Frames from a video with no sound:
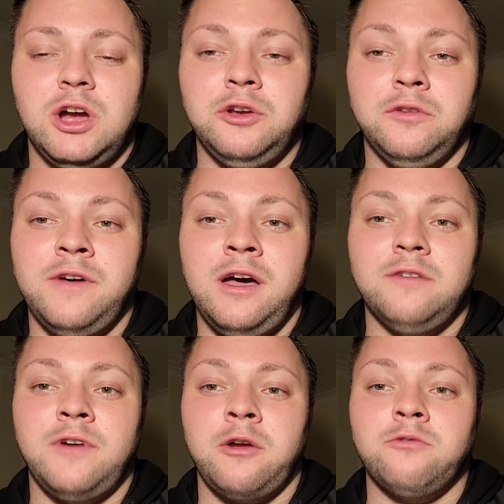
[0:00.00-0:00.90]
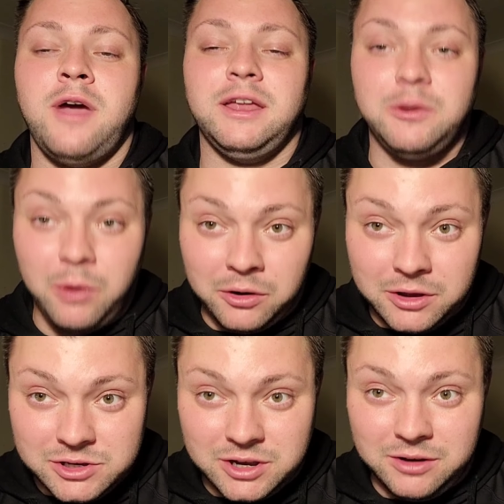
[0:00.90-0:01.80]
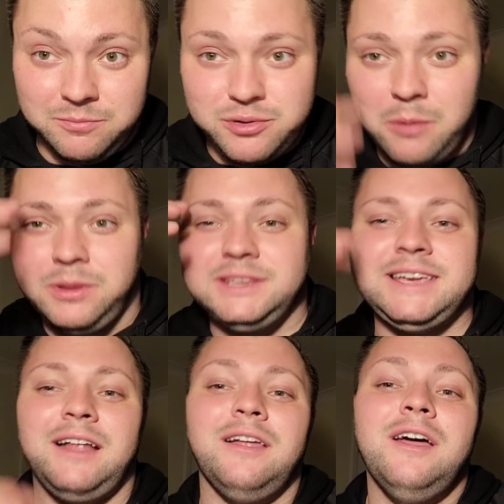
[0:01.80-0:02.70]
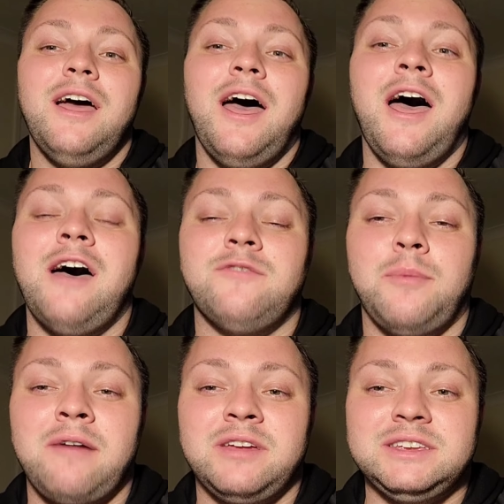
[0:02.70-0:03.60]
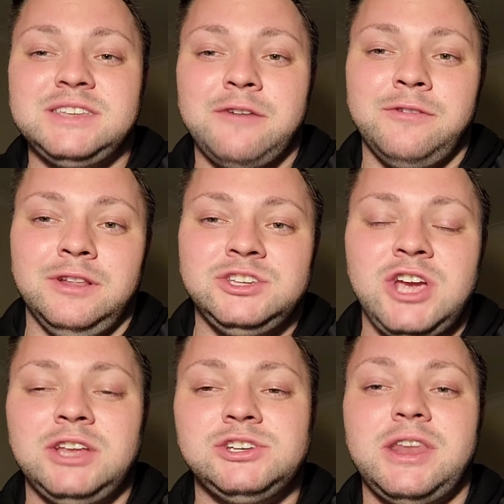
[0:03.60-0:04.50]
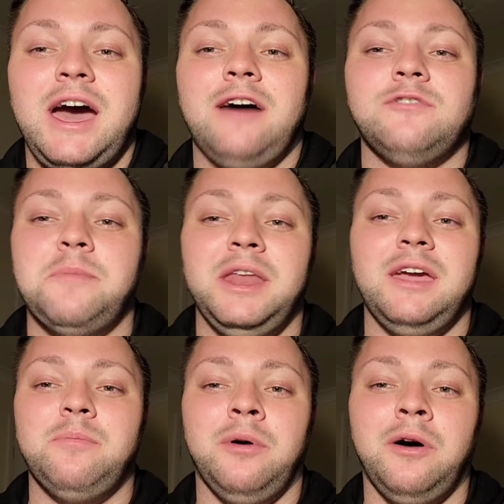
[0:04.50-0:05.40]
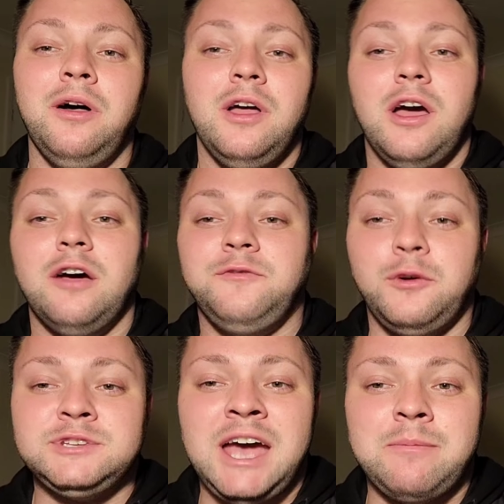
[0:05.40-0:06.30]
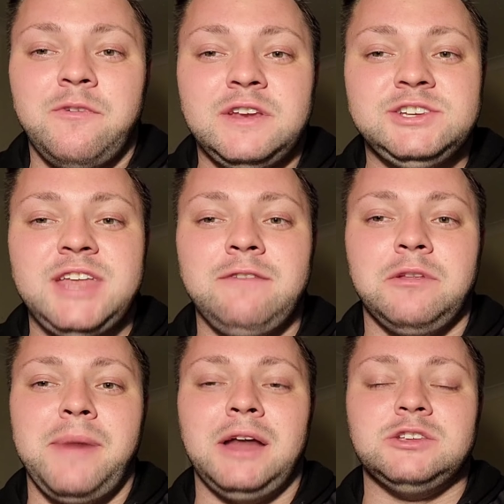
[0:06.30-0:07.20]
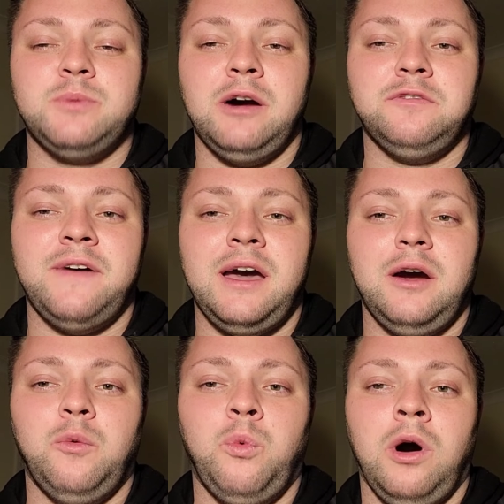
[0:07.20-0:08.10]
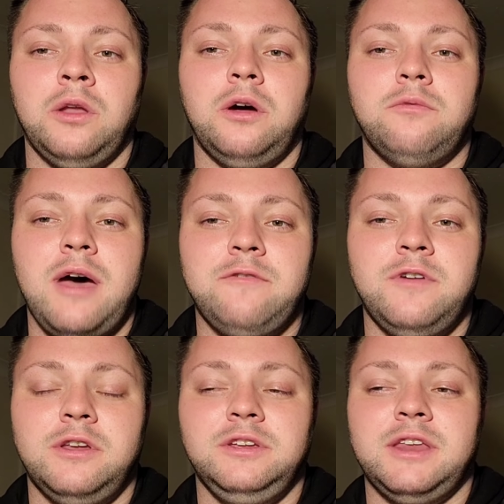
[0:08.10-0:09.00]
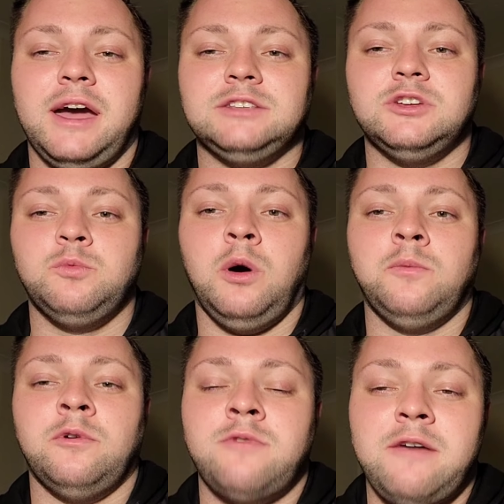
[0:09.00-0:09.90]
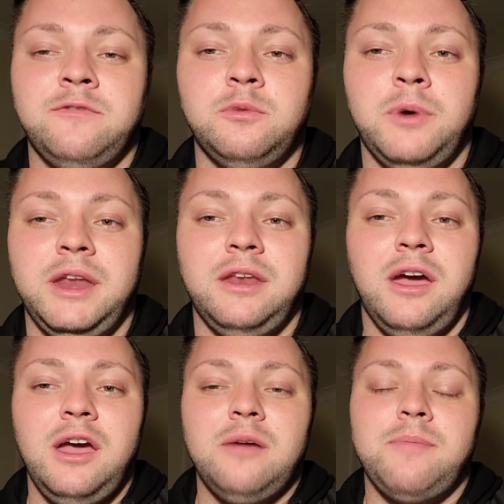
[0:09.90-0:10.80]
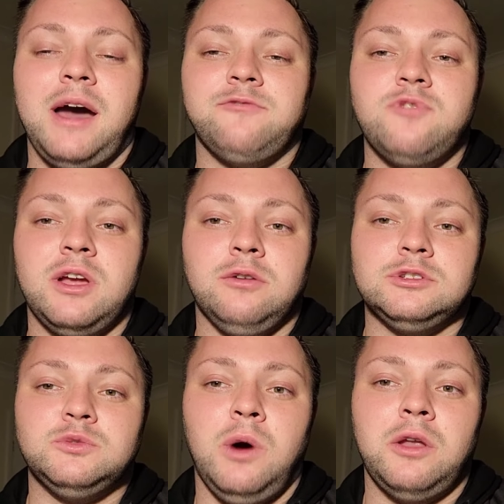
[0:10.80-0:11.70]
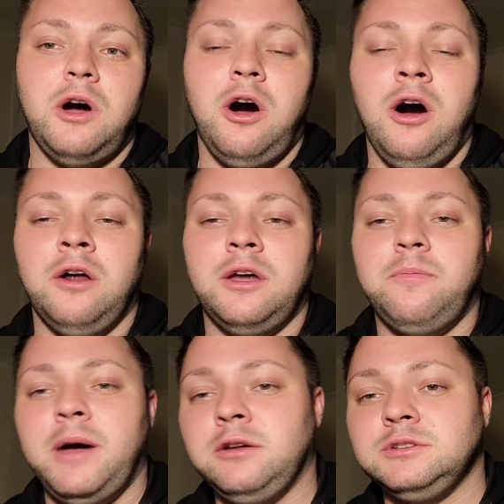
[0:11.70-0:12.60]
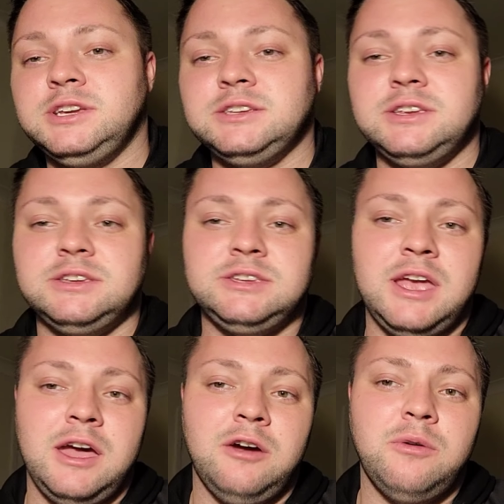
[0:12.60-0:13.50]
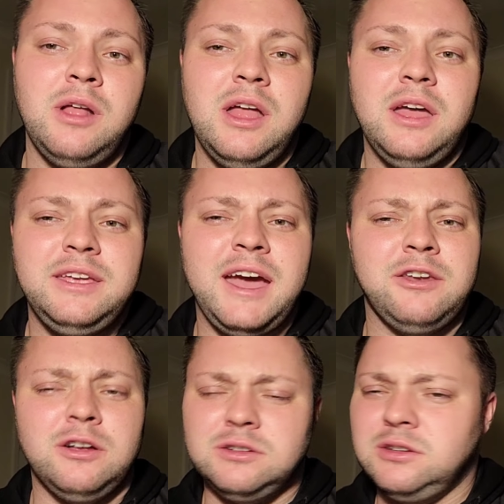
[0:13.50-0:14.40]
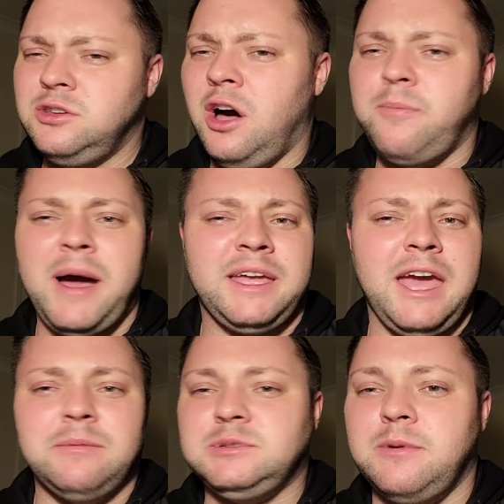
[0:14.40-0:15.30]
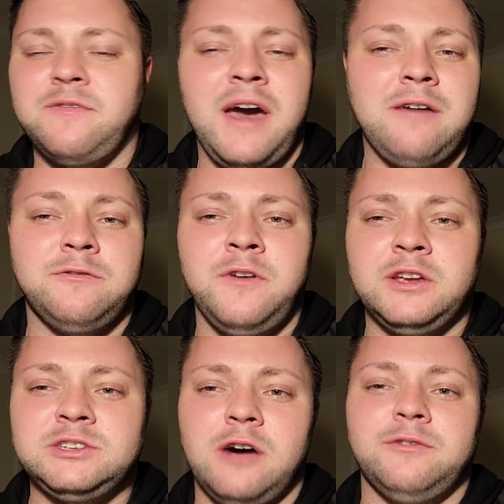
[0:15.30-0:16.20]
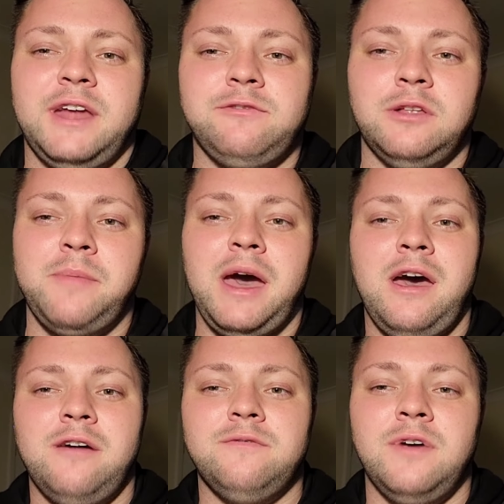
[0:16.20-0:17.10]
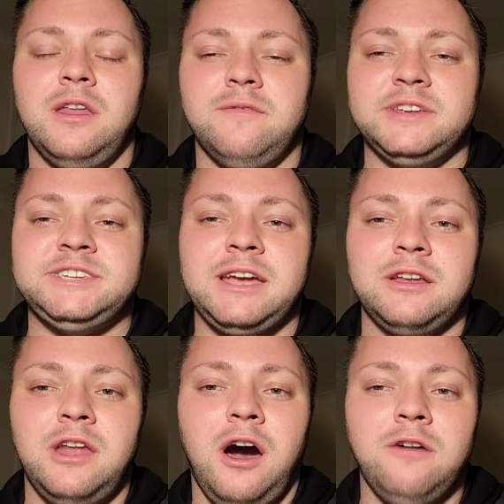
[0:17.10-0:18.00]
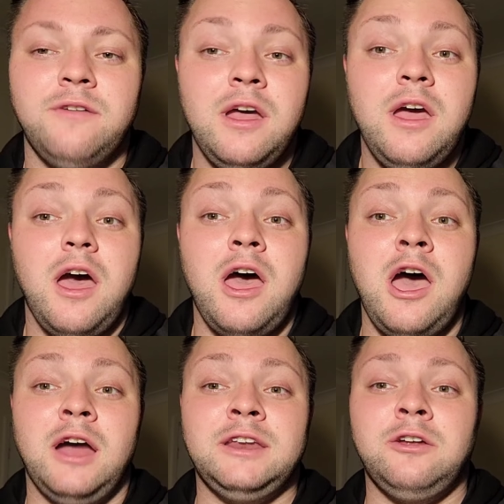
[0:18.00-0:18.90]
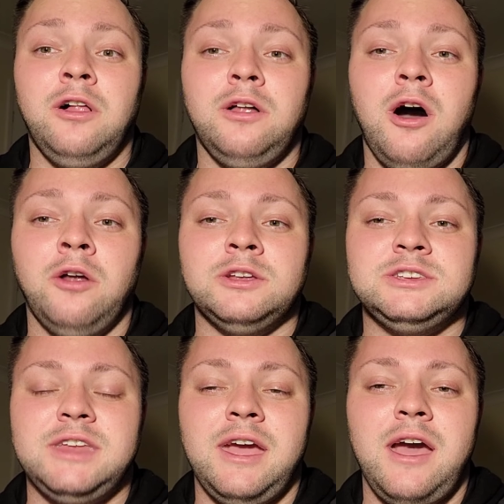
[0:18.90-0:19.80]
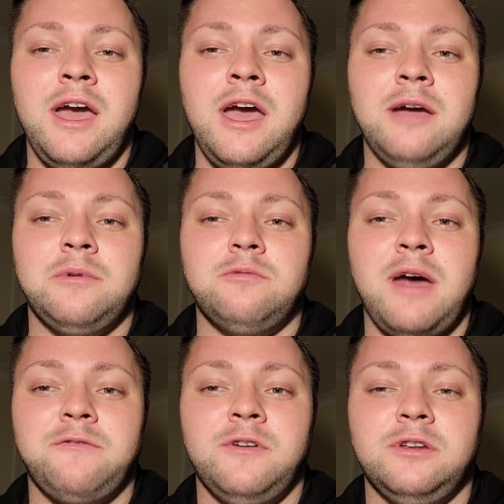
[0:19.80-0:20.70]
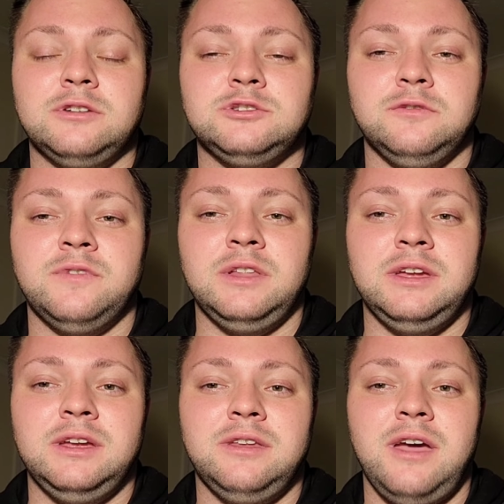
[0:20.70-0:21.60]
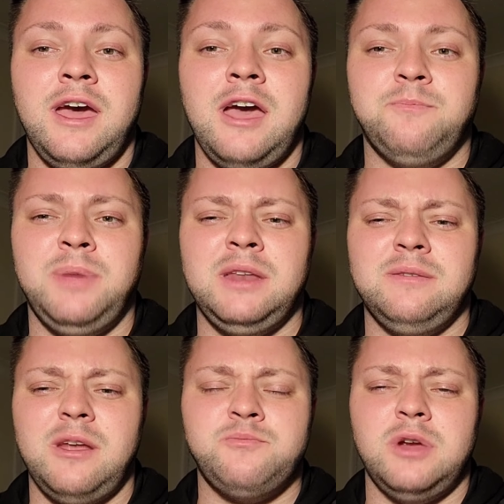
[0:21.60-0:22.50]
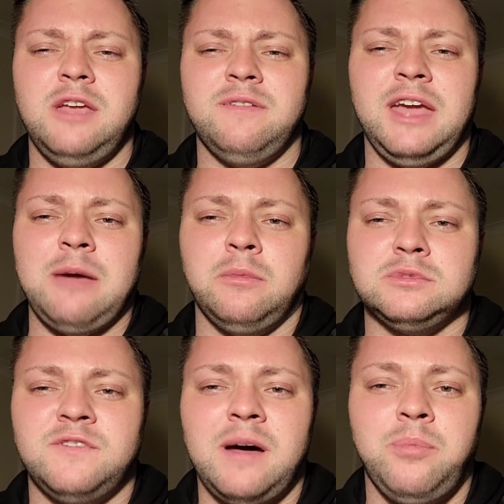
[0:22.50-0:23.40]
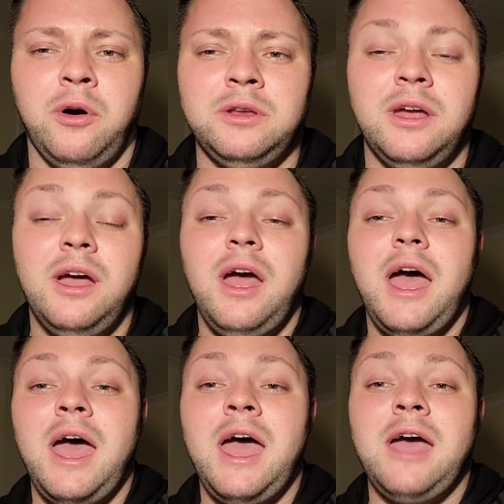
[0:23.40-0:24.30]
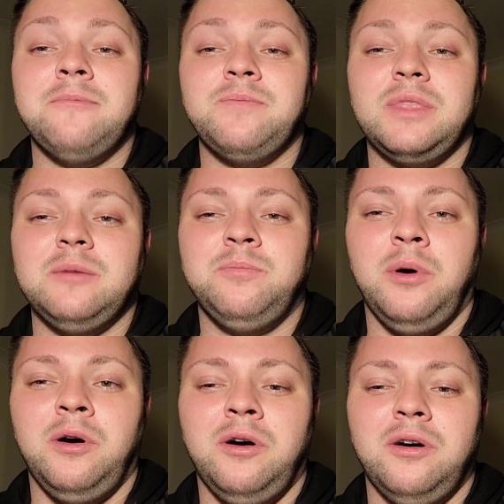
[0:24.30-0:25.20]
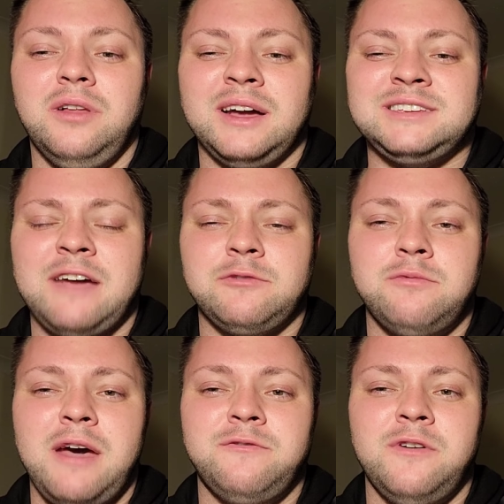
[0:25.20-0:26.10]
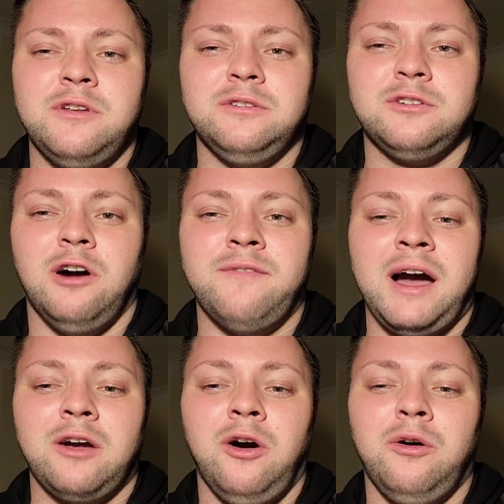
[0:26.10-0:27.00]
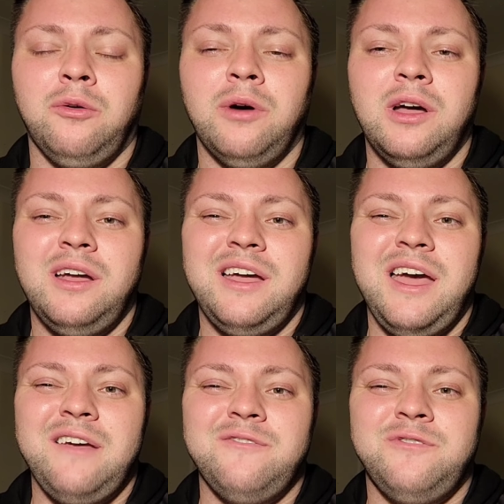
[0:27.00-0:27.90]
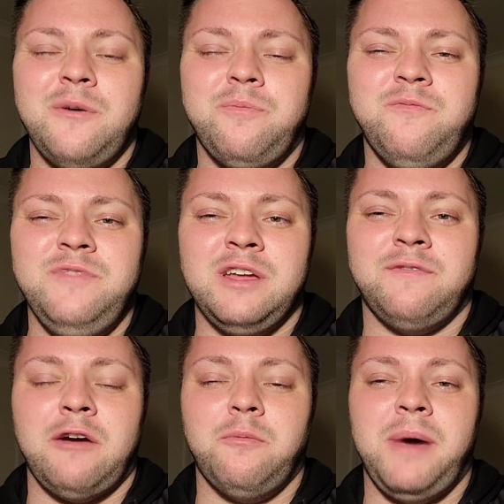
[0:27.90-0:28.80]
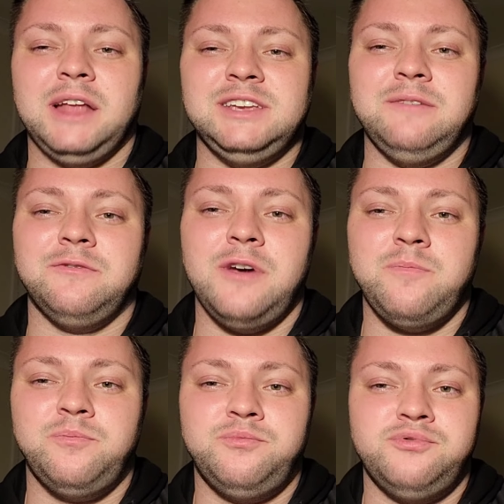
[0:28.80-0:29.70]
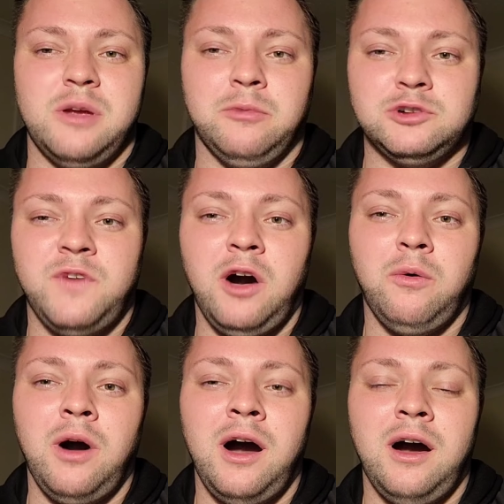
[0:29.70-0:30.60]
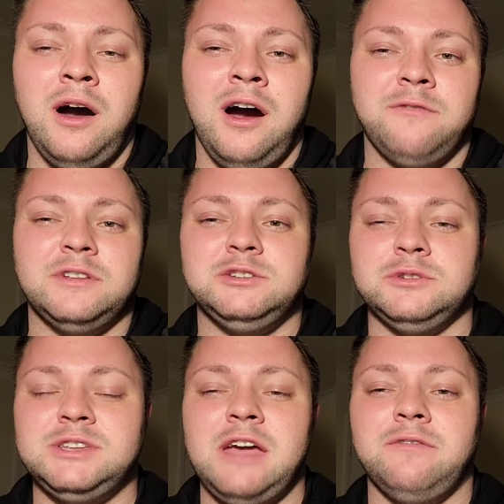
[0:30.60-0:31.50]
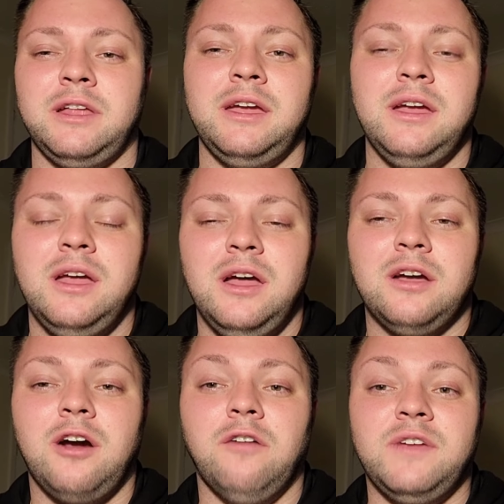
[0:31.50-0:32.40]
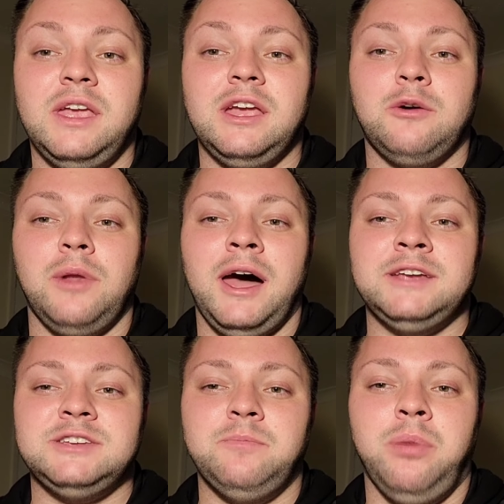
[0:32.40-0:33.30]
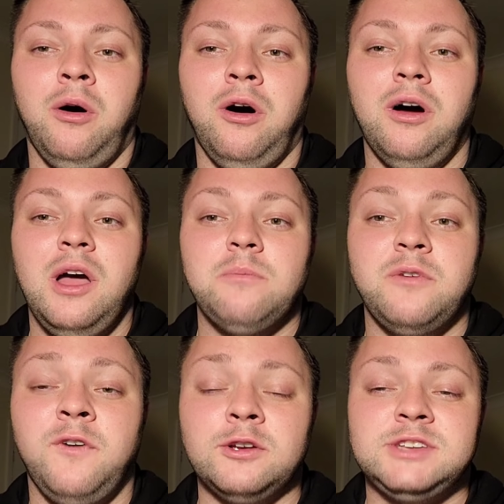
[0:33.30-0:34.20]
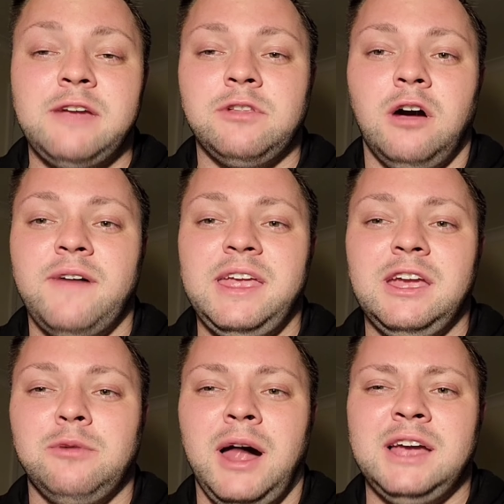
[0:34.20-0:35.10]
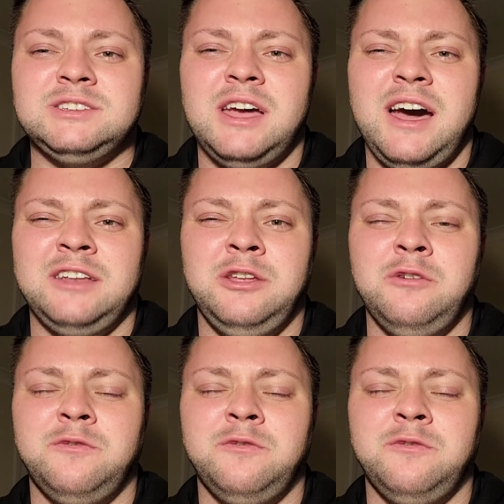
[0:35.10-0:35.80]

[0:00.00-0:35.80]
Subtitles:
another very rainy one, as you can probably tell. The weather is definitely changing at the minute, but at full time it finished Staveley Miners Welfare 1, Retford United 1, with Retford winning by 3-1 on penalties. So yeah, not a bad game, to be fair. The first half were definitely better than the second half, and in all honesty, Retford took the lead. Been a pretty even game up to that point, but like I said, after Retford got that goal, they were a better team for pretty much the whole half until Staveley got the equaliser. But before Staveley got that equaliser, I do